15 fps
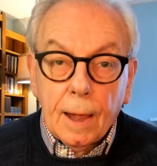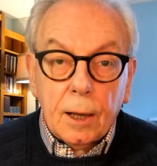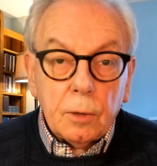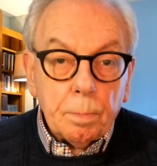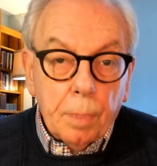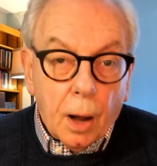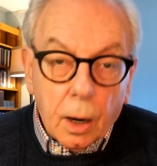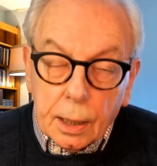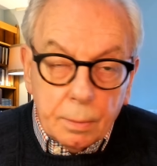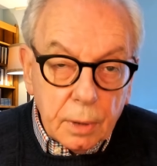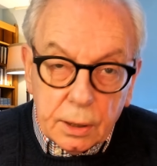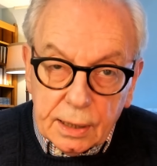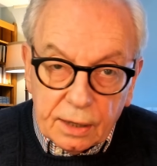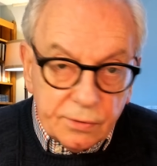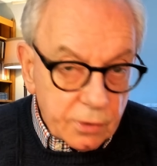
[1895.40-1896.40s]

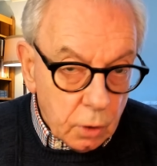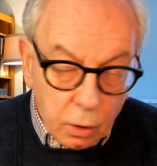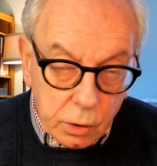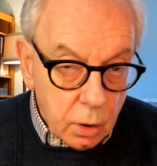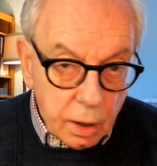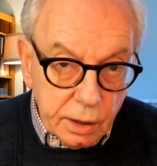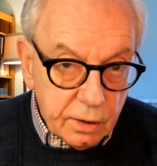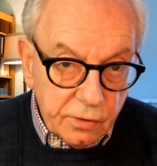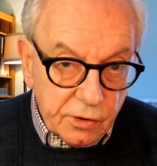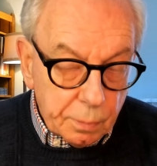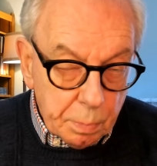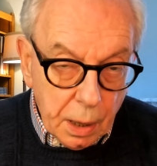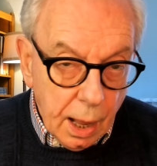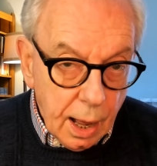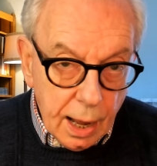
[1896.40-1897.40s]
Parliament is not going to
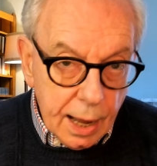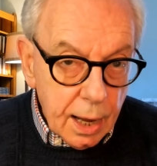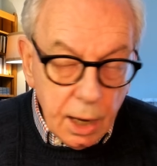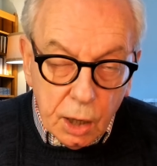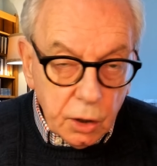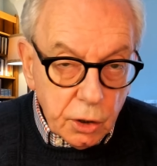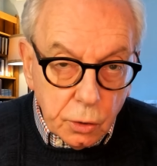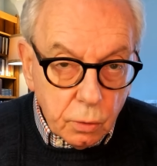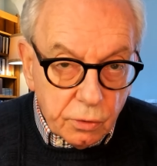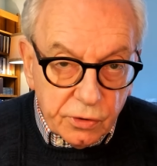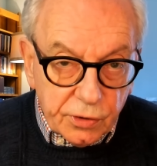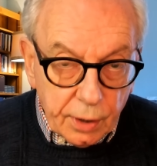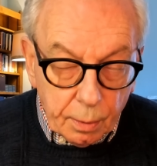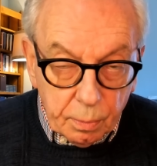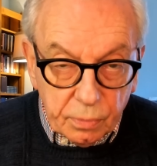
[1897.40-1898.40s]
supply huge
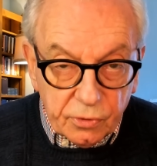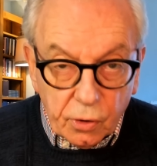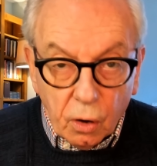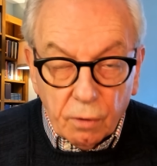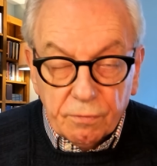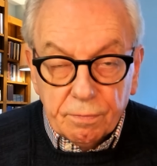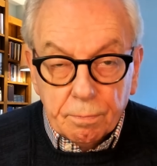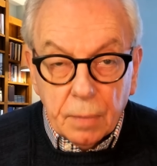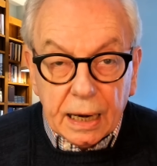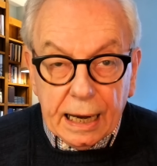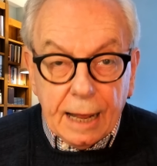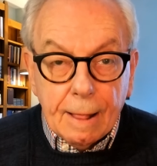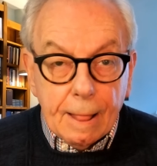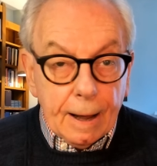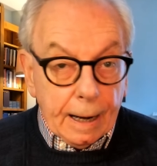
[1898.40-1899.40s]
sums of
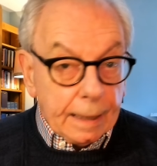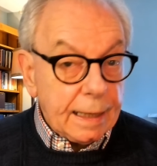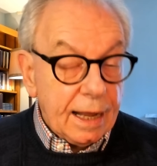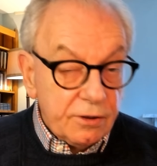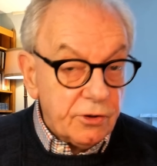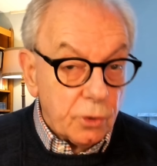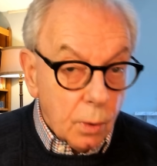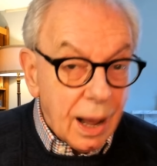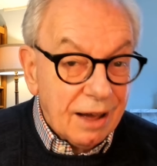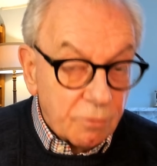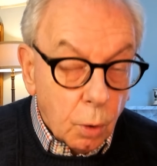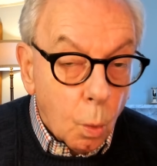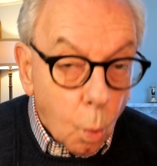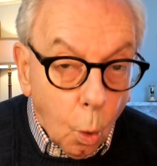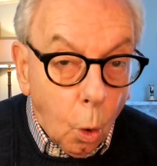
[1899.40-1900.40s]
money unless you have a
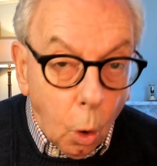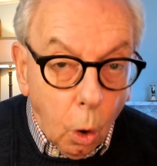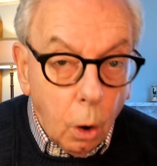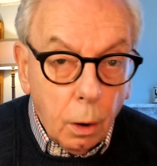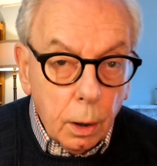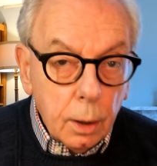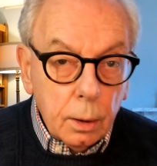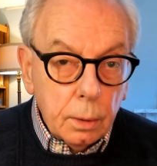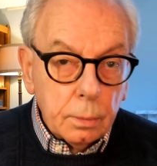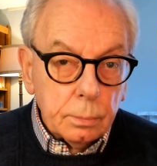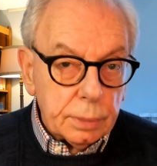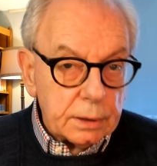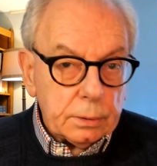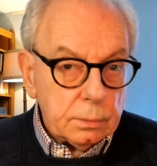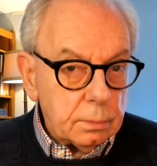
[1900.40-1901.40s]
war,
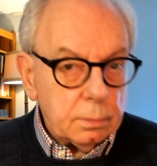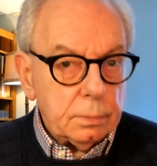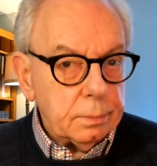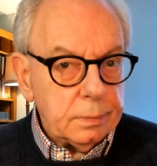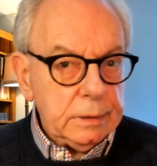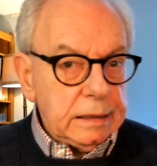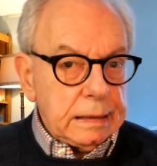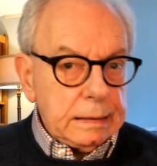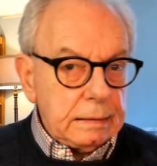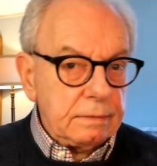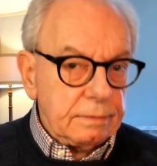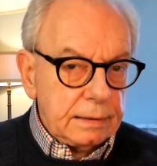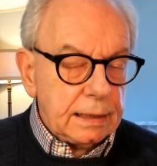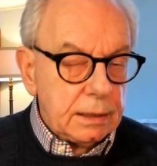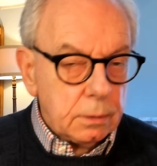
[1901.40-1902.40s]
but you can't
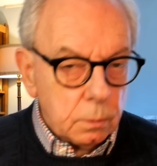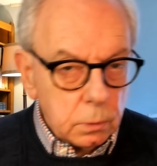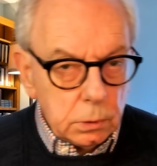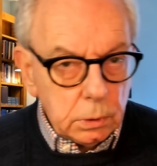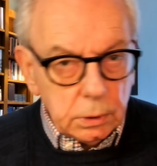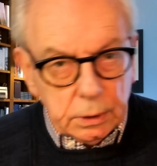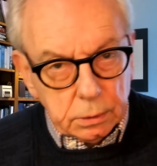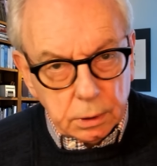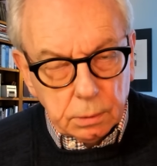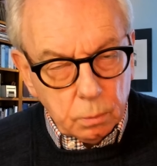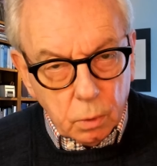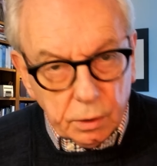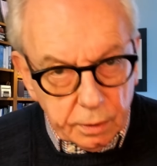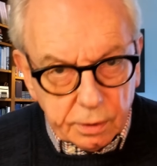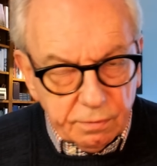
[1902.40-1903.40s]
fight a war, you don't
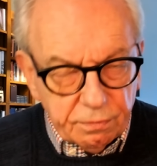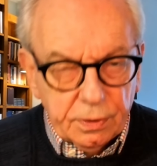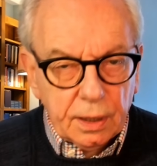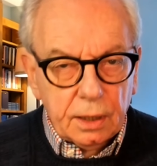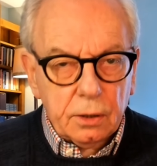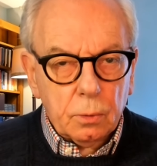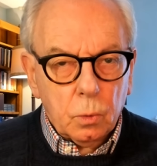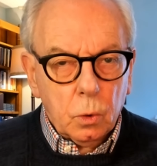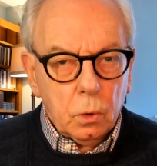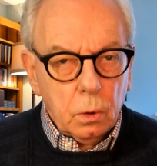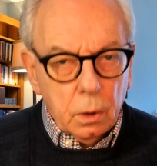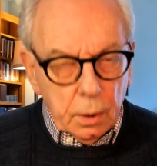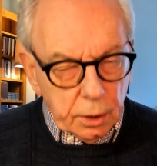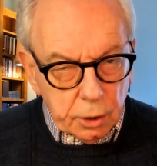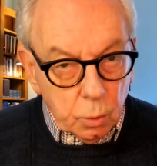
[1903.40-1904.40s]
want to fight a war,
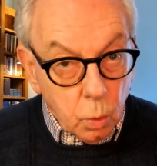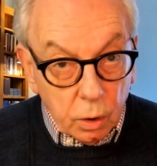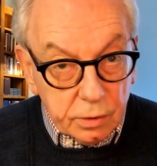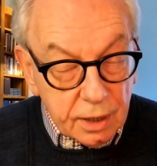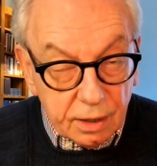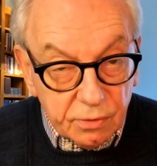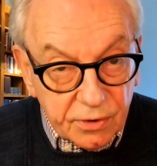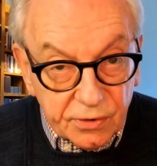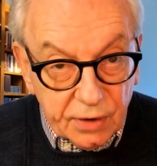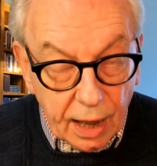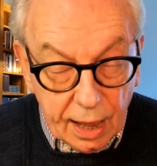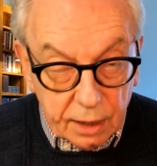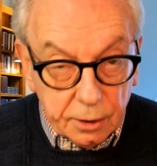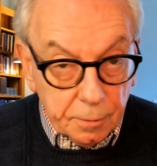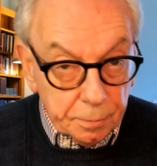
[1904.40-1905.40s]
you want instead